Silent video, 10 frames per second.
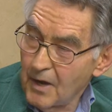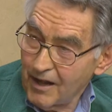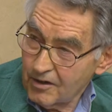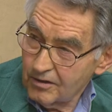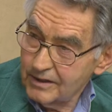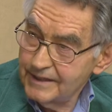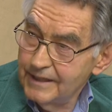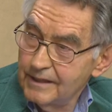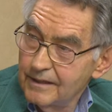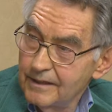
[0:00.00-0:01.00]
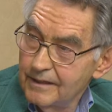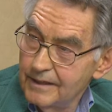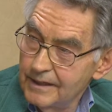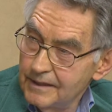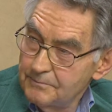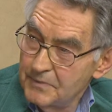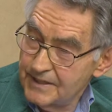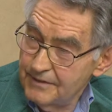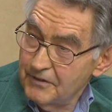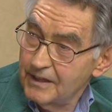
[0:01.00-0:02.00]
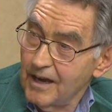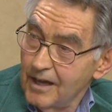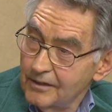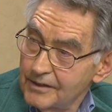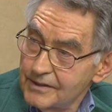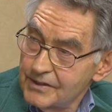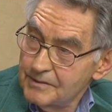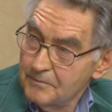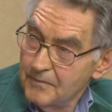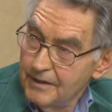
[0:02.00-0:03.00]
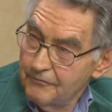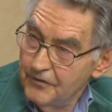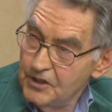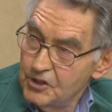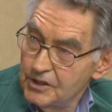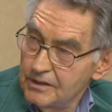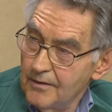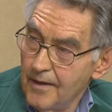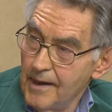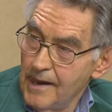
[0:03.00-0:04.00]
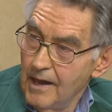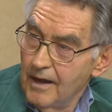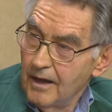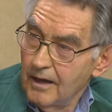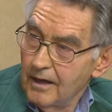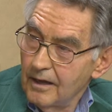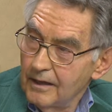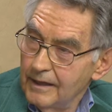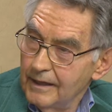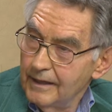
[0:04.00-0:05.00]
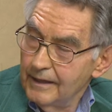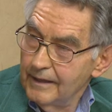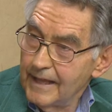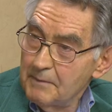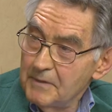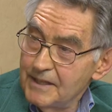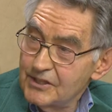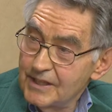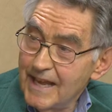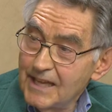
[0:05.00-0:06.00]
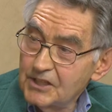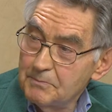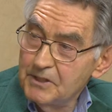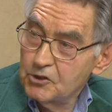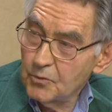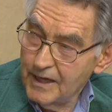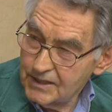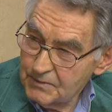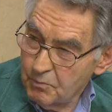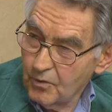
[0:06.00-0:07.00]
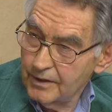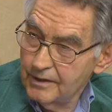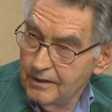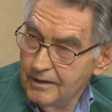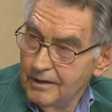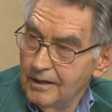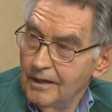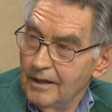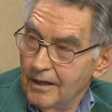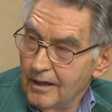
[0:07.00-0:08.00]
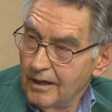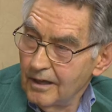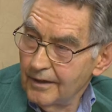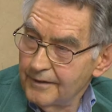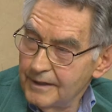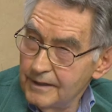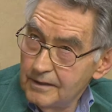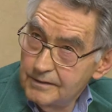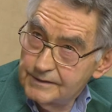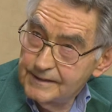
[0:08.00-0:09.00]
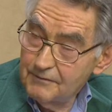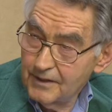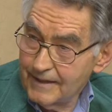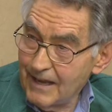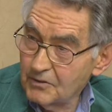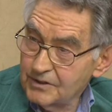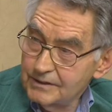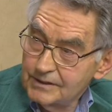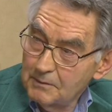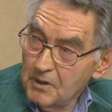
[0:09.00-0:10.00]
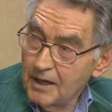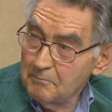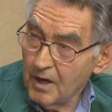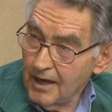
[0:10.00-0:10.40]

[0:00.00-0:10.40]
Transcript: bottled in the pacific islands mm-hmm. fiji uh, that means it has to be transported uh, the 7,000 some odd